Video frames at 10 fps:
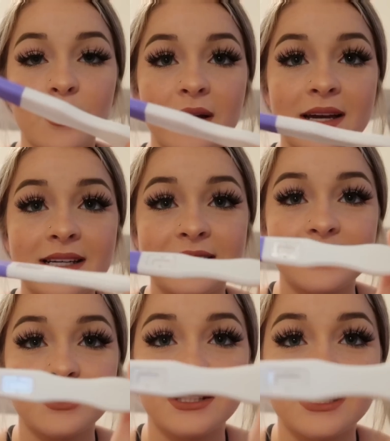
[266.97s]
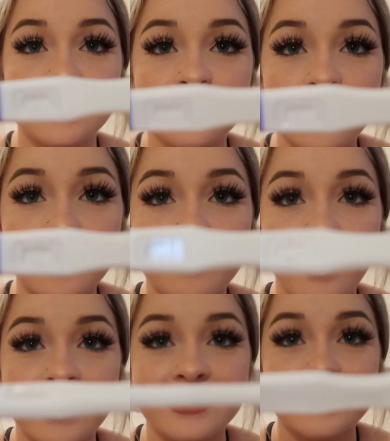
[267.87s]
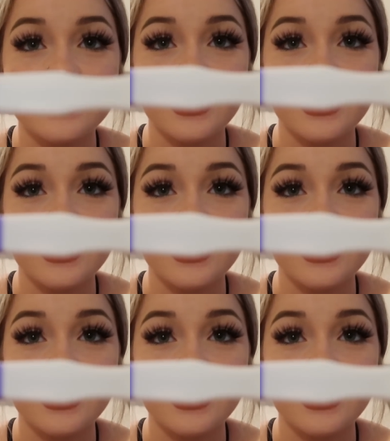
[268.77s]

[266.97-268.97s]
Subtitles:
Okay, so this is what the pregnancy